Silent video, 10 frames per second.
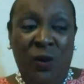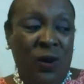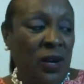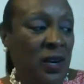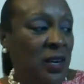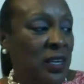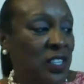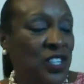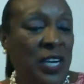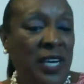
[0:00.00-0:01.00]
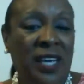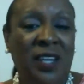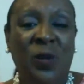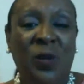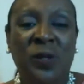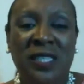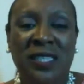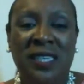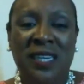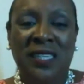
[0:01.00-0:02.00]
or checking
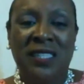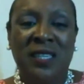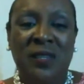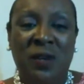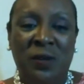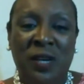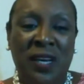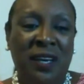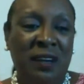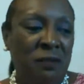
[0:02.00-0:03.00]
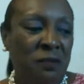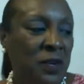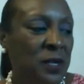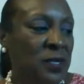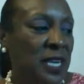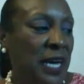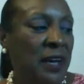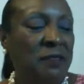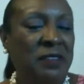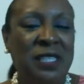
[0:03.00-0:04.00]
notices, and I see, okay, Alfredo's
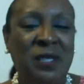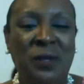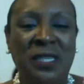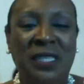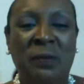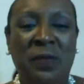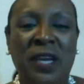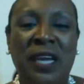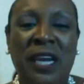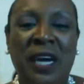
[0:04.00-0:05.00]
live, he's doing something, and